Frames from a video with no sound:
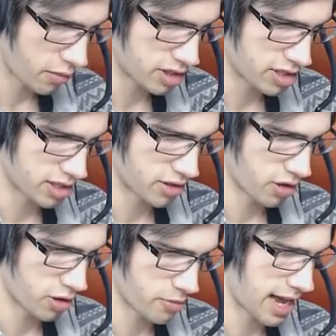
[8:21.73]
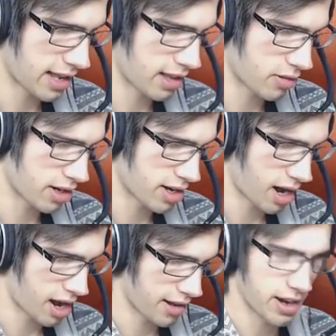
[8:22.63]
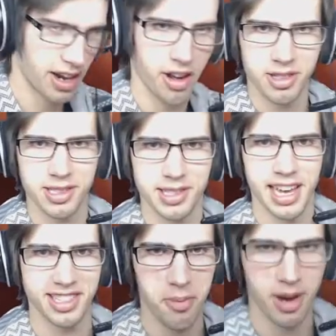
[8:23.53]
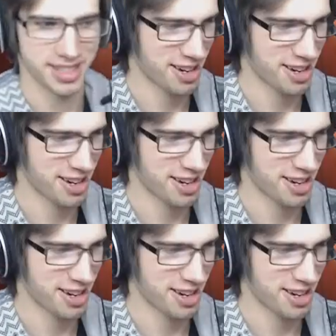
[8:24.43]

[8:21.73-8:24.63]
which is not a bad looking card if I don't say so